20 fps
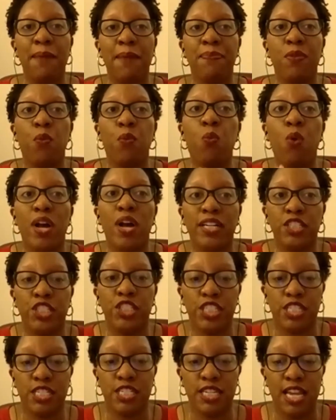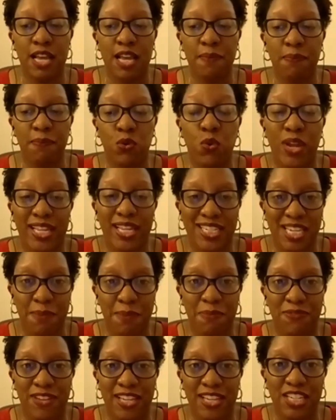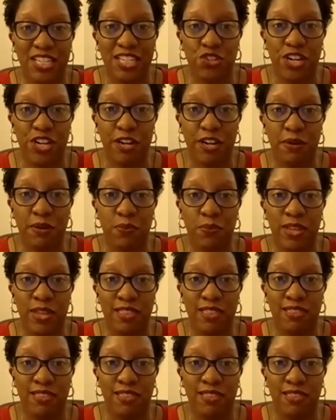One just quick tip, if I can share with